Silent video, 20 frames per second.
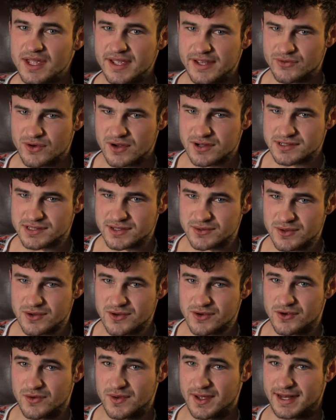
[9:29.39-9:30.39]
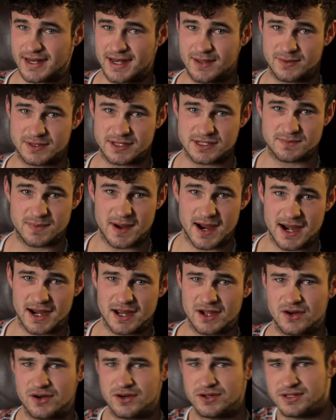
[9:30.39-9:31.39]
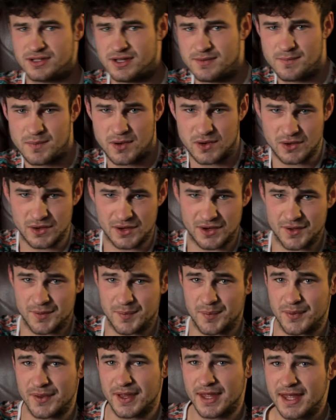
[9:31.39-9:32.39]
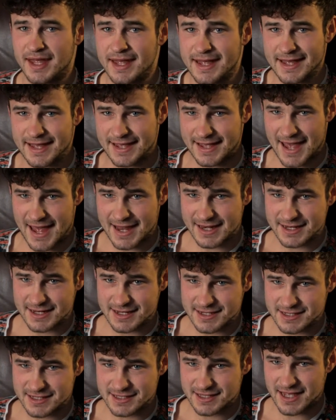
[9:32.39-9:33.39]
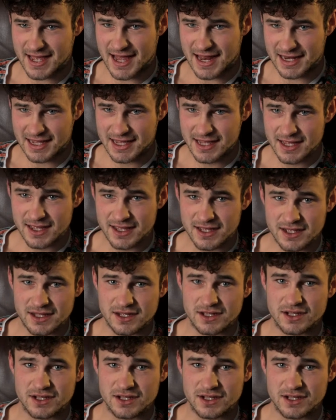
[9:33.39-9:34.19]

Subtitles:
He crossed the road quickly with his parka hood pulled up. He headed into the alley.